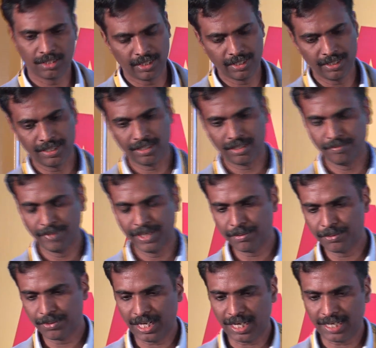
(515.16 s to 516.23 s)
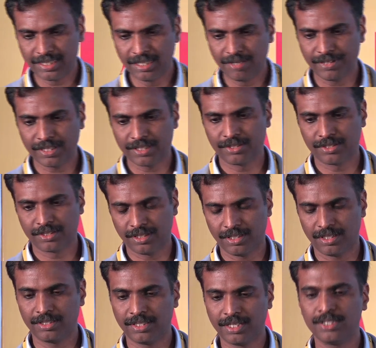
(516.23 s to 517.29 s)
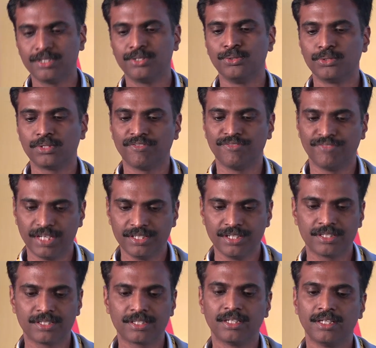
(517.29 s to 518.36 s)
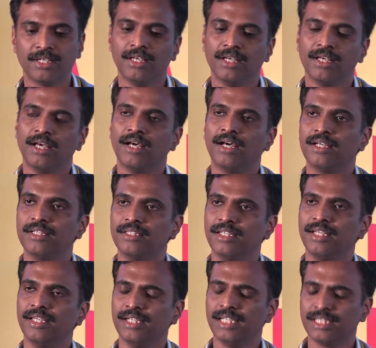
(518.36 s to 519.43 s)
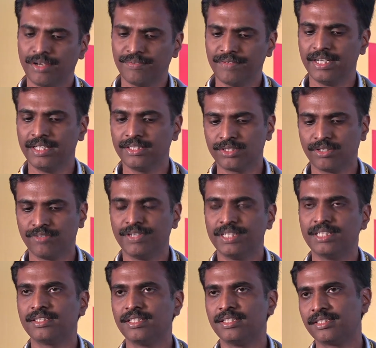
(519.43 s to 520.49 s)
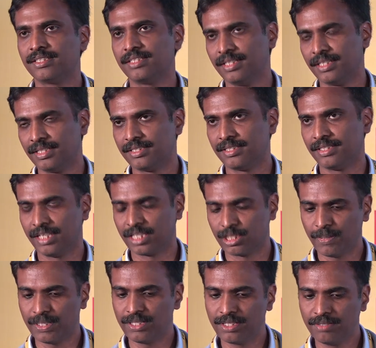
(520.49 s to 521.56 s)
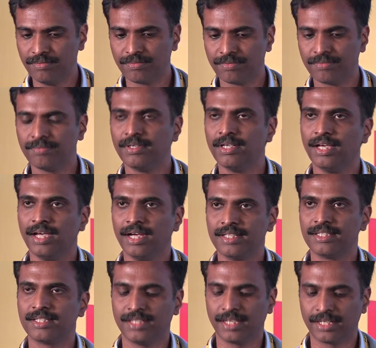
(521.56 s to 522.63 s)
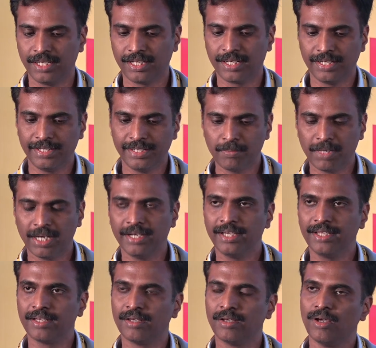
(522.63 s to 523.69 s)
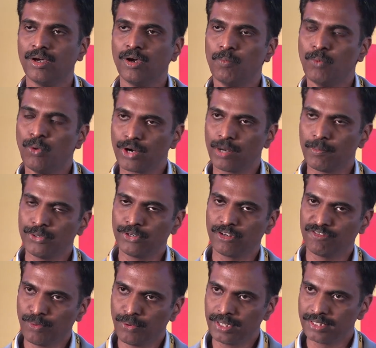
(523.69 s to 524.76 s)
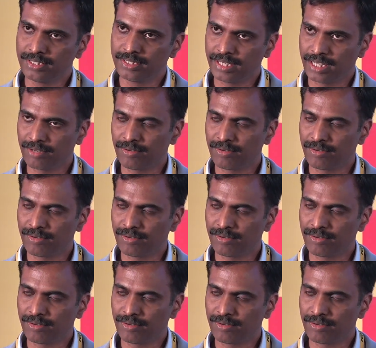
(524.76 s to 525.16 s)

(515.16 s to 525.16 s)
In medium to large defects, there is use of wedges. The disadvantages of wedges is it is expensive, it is technically demanding, more amount of bone is